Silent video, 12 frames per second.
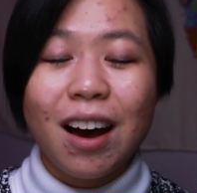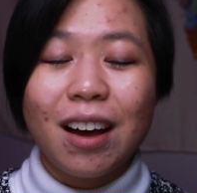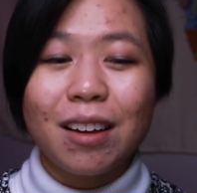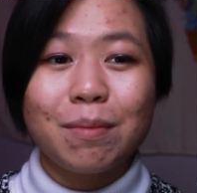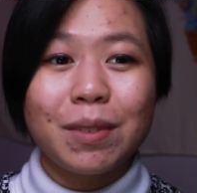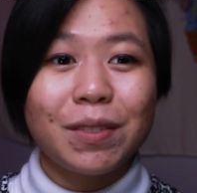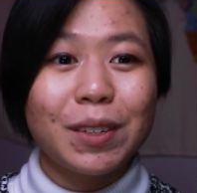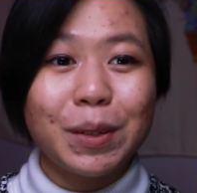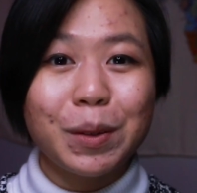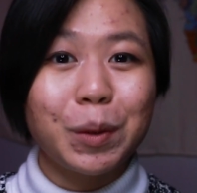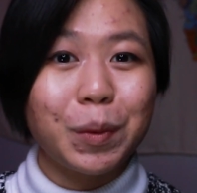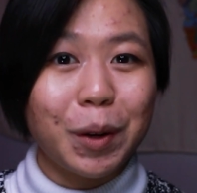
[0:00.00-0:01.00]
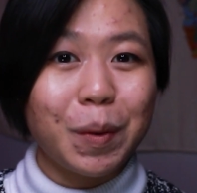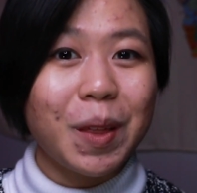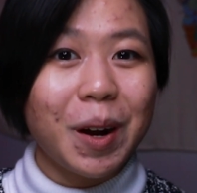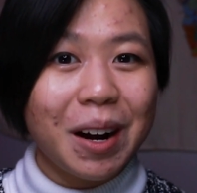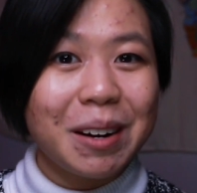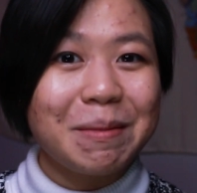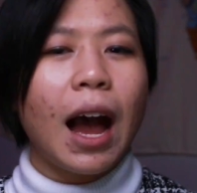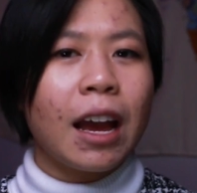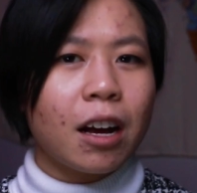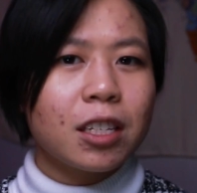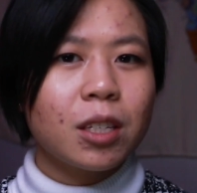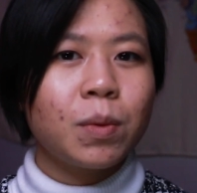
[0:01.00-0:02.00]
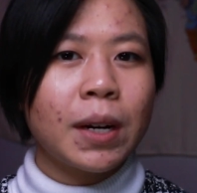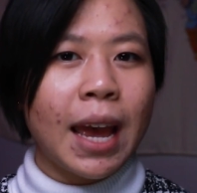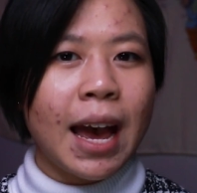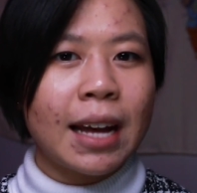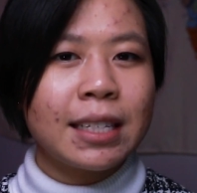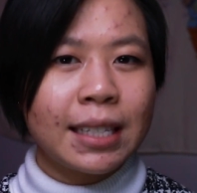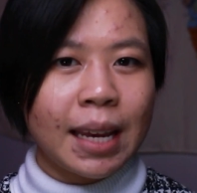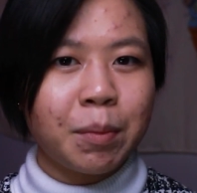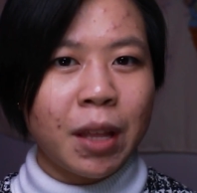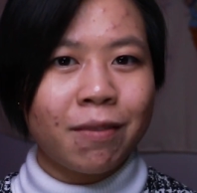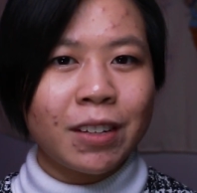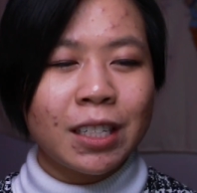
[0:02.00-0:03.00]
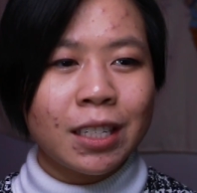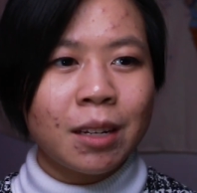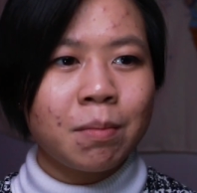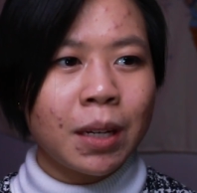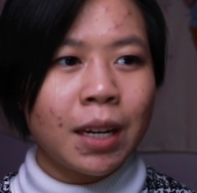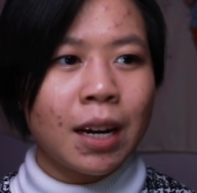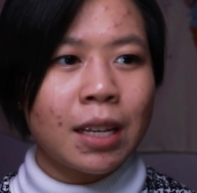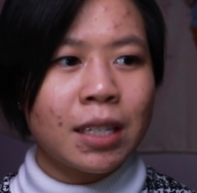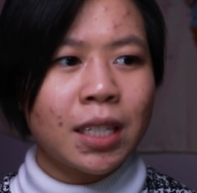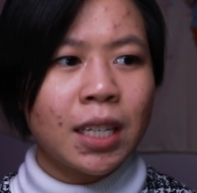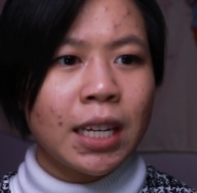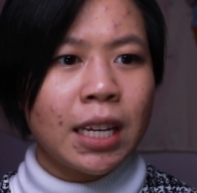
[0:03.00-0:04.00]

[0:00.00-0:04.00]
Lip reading: It would be really cool to work with her. I also want to add Sam Levinson because